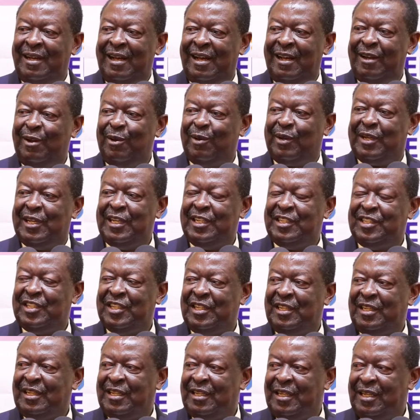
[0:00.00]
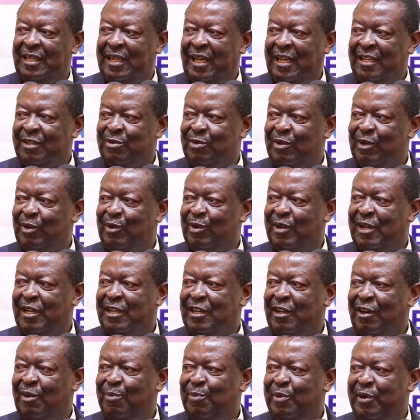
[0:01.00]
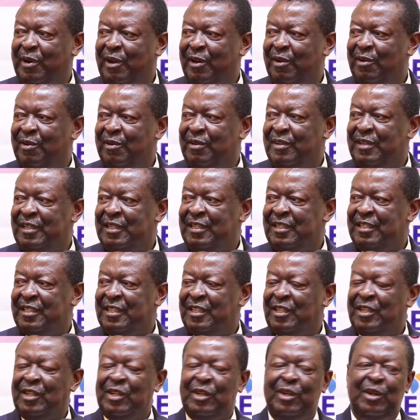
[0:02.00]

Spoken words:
allocation, as we look at our priorities,